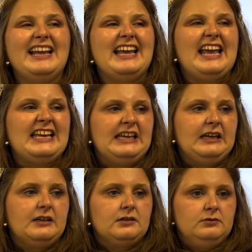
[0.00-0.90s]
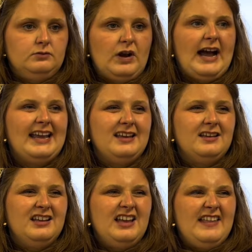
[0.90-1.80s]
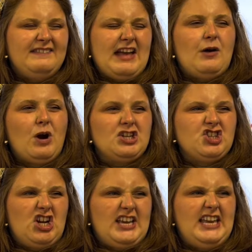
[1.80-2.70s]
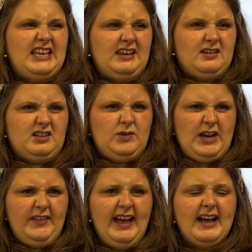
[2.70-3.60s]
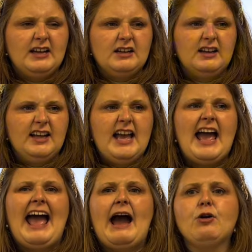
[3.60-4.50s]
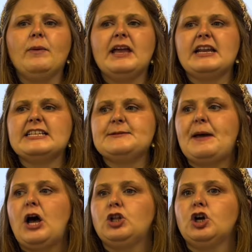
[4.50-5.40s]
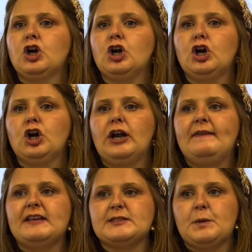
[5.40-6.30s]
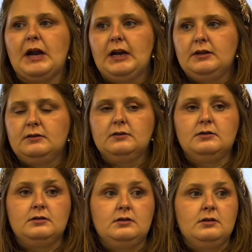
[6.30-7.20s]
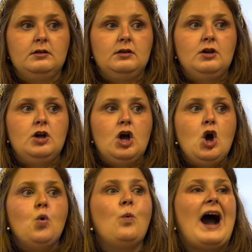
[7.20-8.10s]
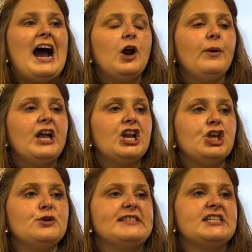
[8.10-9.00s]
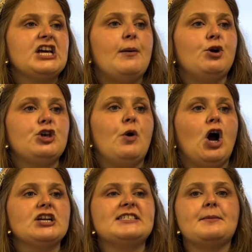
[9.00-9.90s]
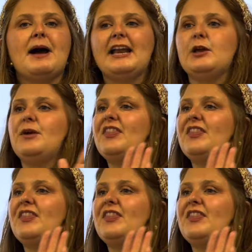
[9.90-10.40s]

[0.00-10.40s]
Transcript: ink, right? That word chunk, ink. You hear that? How are we going to spell in this word? Why are we going to use a W-R? Somebody with a